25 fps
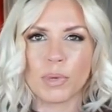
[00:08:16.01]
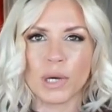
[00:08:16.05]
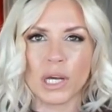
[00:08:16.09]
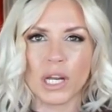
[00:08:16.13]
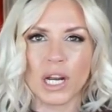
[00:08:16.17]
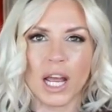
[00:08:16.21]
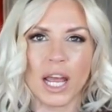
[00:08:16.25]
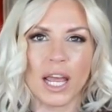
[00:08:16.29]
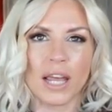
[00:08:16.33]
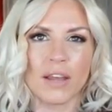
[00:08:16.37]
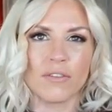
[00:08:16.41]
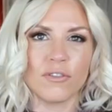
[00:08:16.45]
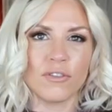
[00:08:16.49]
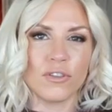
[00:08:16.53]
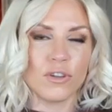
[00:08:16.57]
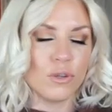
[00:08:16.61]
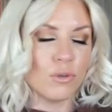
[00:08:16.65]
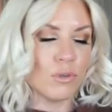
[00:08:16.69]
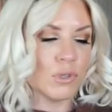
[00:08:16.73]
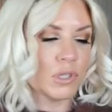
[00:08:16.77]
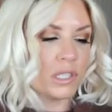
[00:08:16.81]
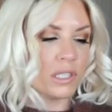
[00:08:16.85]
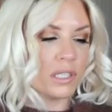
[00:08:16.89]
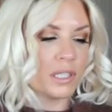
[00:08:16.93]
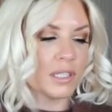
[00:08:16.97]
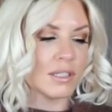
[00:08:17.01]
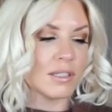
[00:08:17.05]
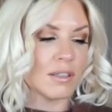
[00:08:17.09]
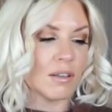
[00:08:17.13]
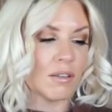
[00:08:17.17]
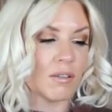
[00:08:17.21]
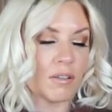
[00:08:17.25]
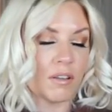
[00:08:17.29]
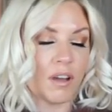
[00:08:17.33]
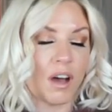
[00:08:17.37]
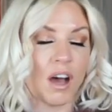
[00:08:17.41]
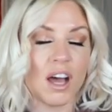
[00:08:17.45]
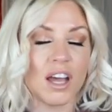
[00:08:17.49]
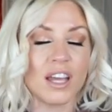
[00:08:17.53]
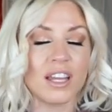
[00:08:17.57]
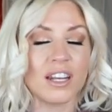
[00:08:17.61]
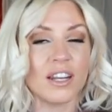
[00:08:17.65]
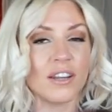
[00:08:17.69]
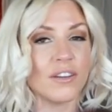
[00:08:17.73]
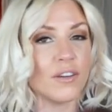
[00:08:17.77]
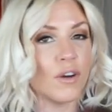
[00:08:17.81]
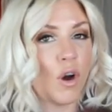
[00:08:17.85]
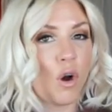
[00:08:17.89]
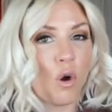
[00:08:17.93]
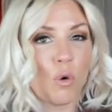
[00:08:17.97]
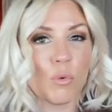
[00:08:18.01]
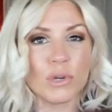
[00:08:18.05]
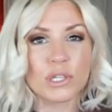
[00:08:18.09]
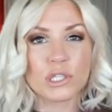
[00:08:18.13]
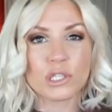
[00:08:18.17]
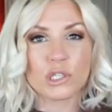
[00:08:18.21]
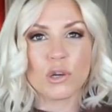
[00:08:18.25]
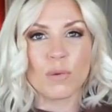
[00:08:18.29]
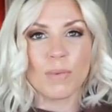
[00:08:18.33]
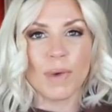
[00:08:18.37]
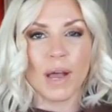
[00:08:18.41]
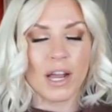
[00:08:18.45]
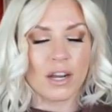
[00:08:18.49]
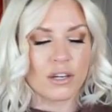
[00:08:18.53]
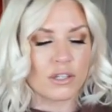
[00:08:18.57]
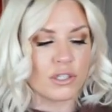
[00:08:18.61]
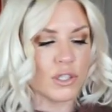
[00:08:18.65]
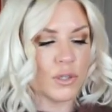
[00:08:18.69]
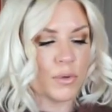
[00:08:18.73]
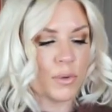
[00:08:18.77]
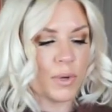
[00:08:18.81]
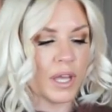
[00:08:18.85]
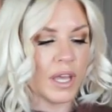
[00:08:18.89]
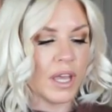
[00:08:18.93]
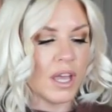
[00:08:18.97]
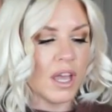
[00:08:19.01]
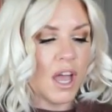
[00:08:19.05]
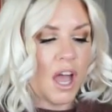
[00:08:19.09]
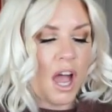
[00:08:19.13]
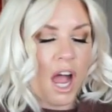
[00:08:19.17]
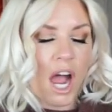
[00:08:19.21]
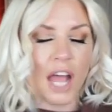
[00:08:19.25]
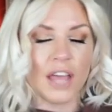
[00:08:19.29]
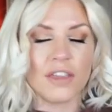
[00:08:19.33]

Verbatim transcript: but I've used this a lot and I always go back to it